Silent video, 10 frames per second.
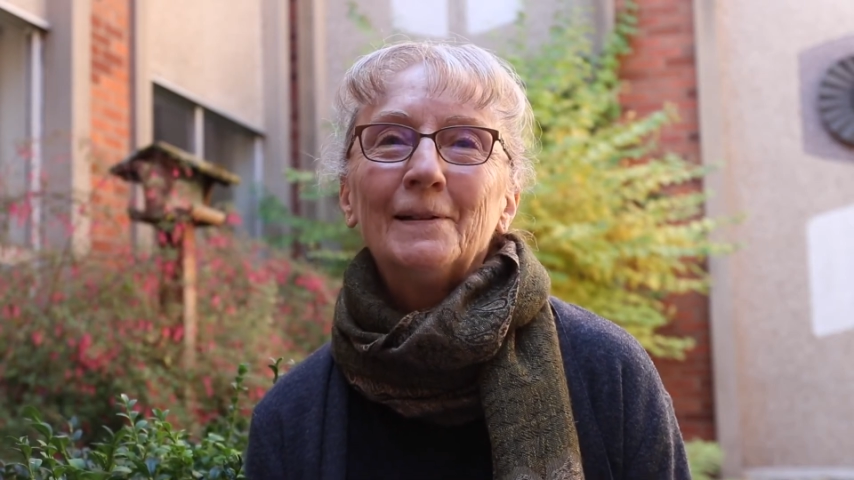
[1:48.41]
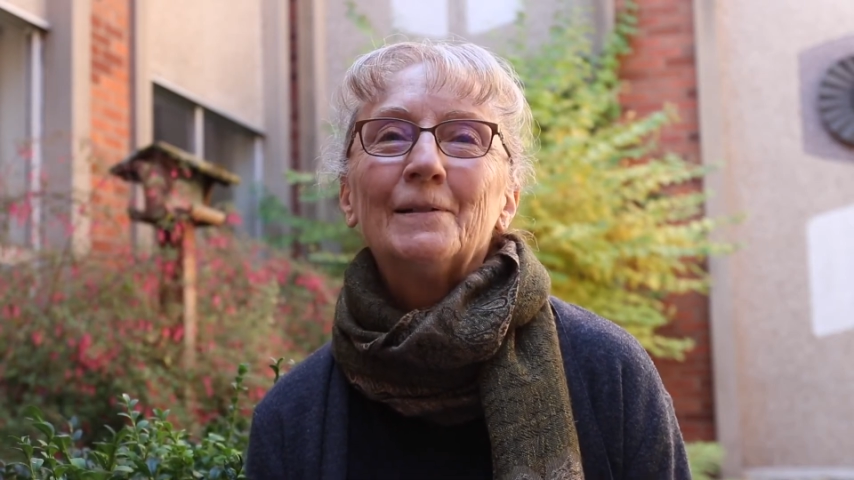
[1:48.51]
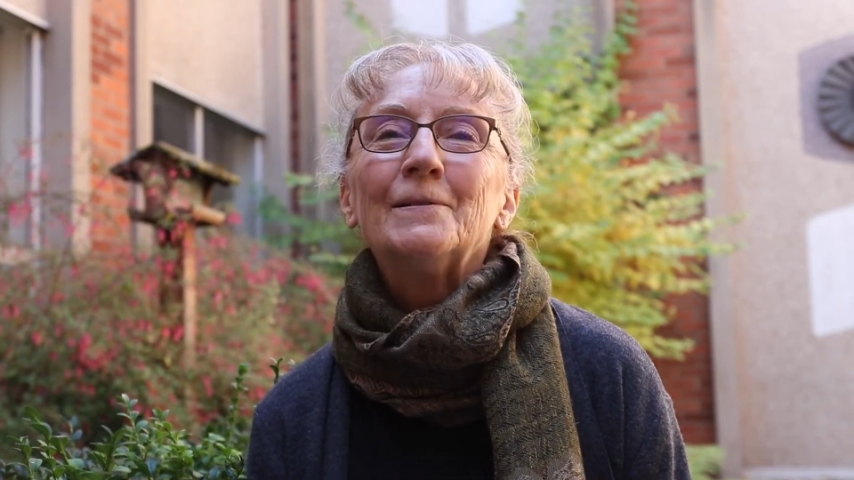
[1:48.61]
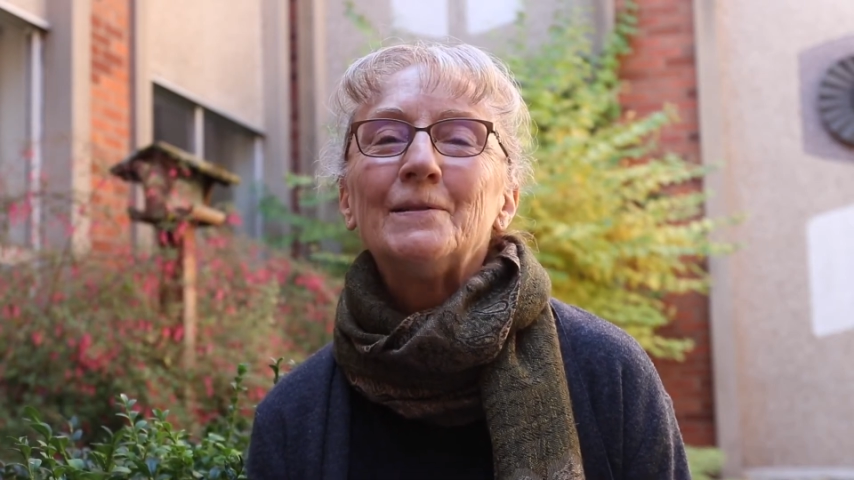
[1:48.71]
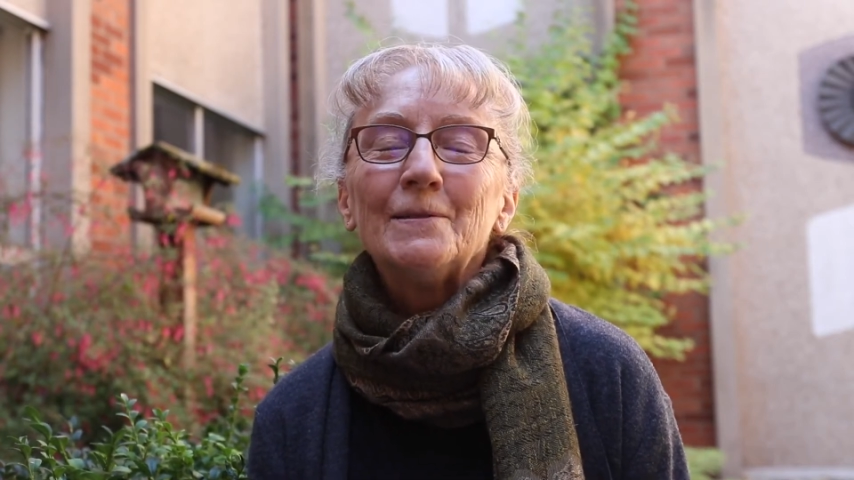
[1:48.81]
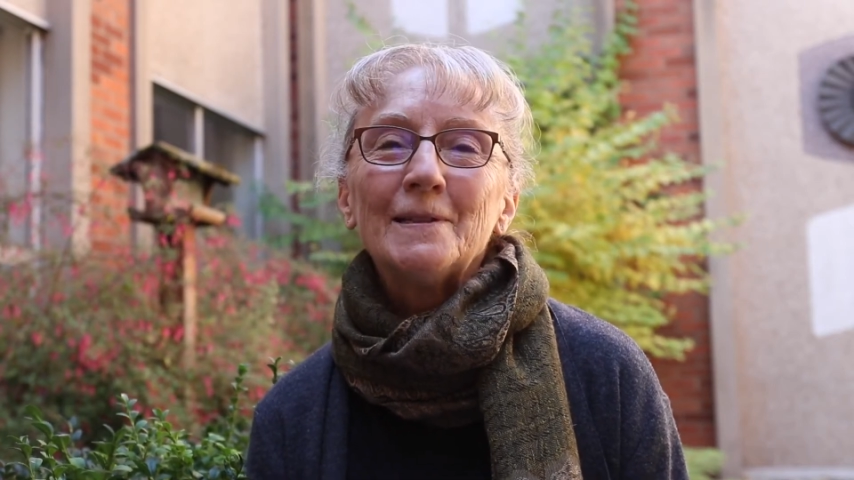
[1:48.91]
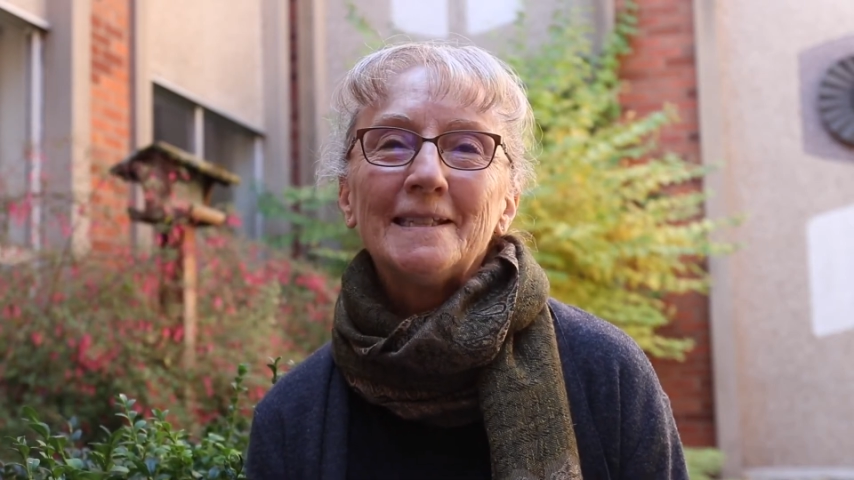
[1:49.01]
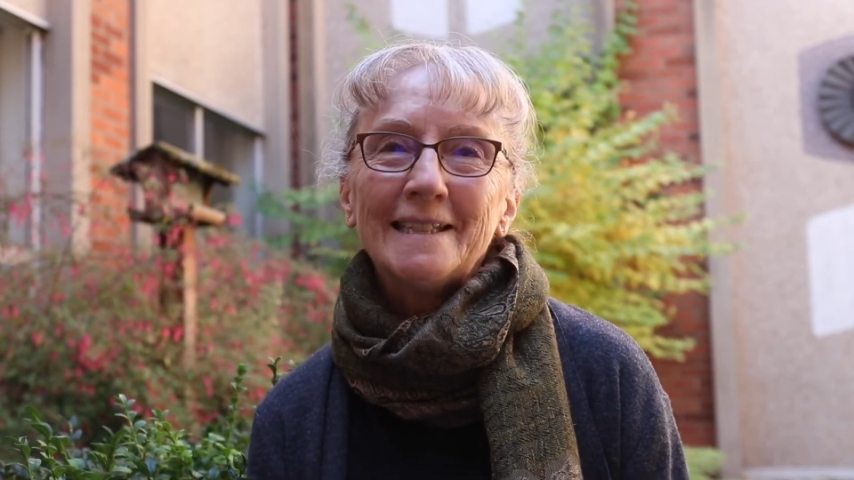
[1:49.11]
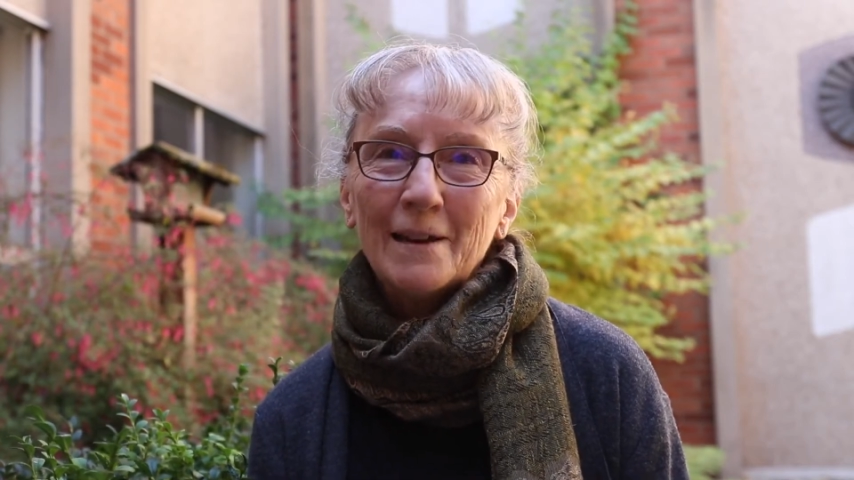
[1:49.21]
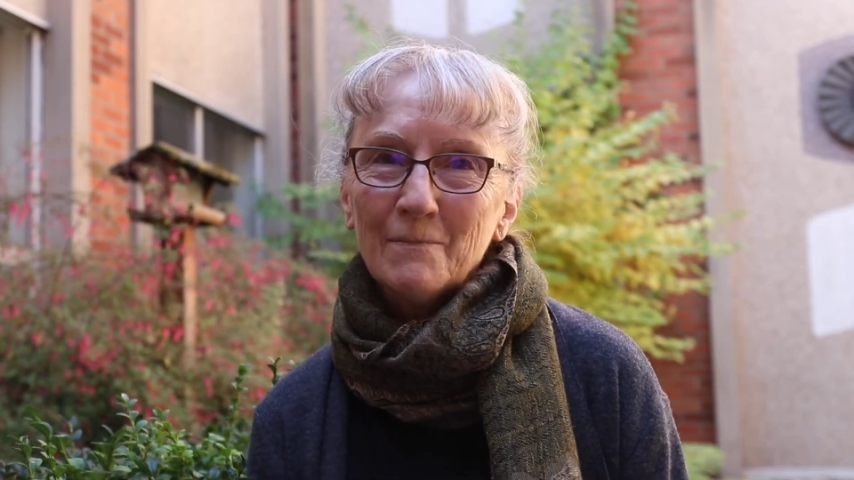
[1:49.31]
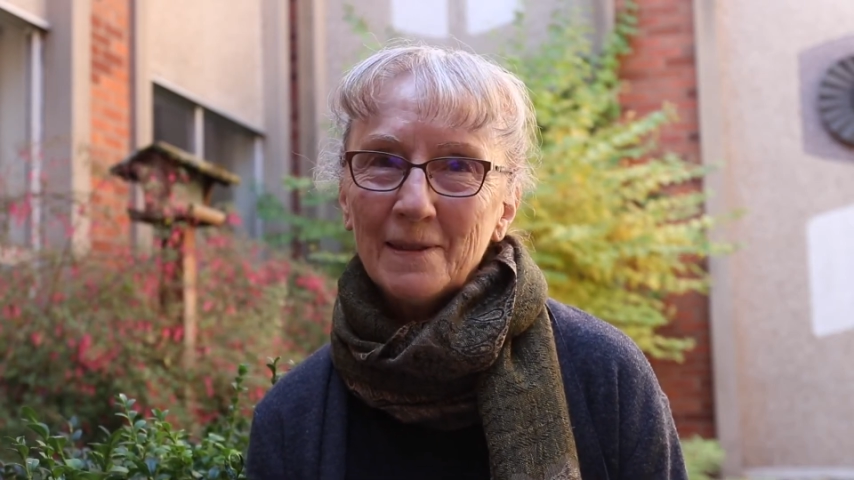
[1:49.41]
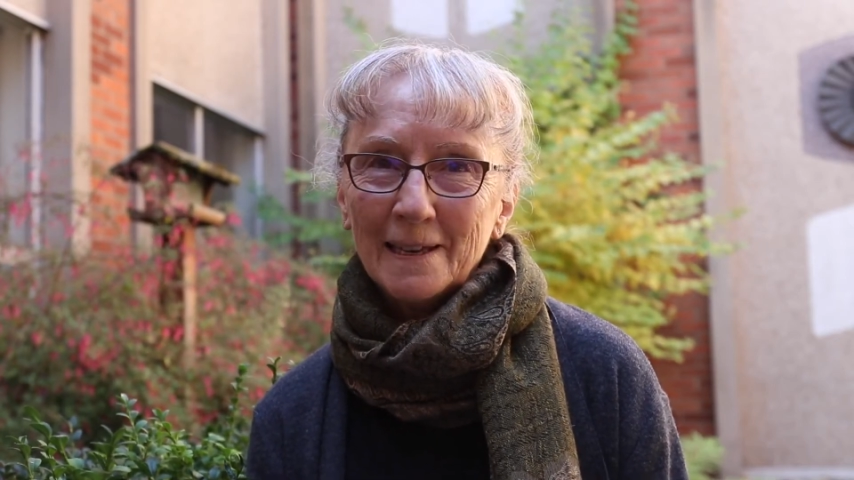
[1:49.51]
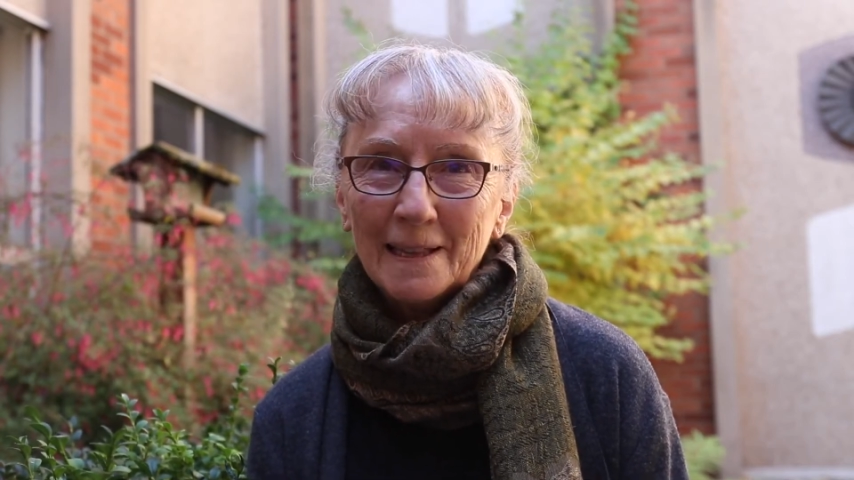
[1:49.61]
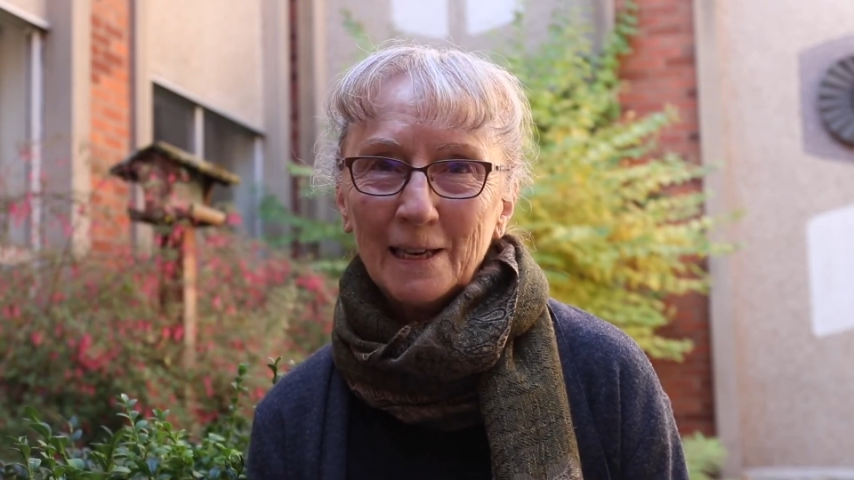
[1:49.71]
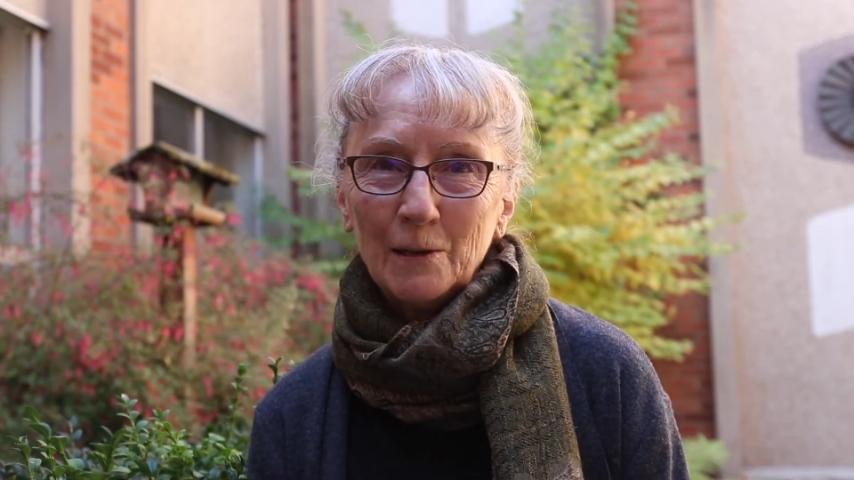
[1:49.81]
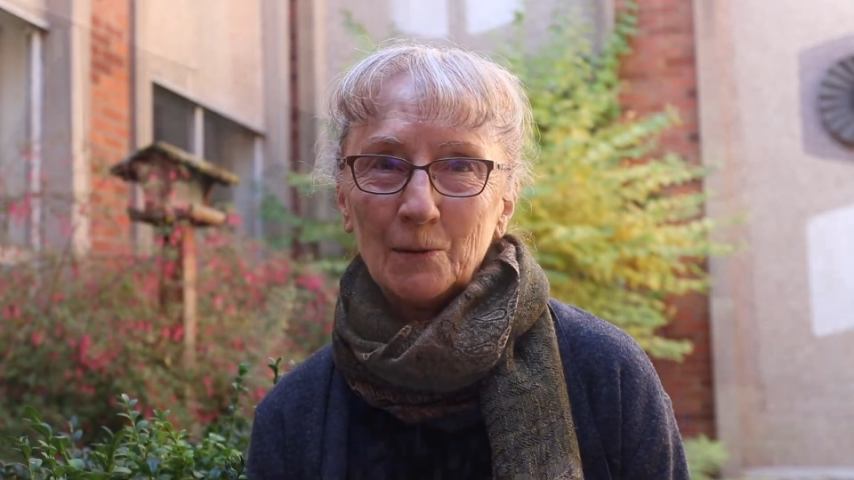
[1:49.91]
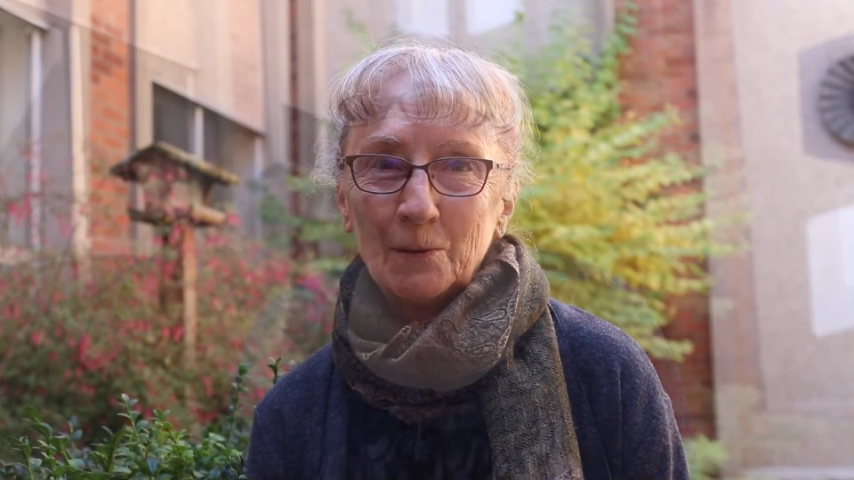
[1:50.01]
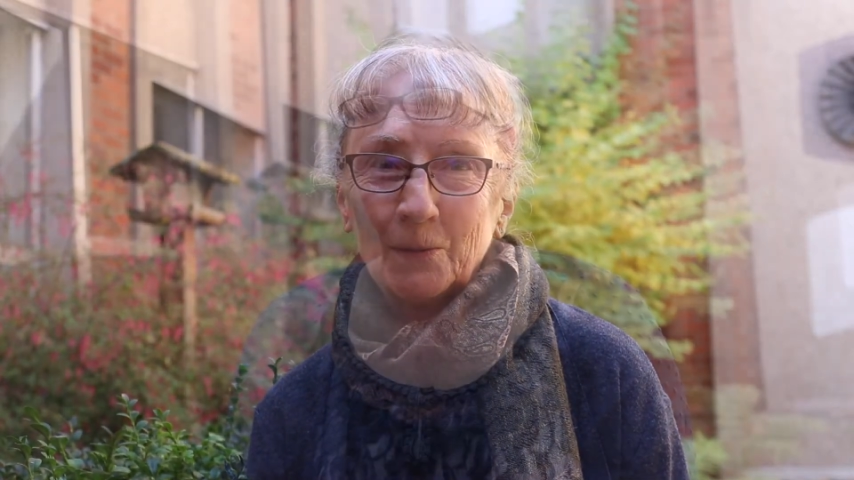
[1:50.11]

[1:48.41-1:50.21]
who do the same thing that you do.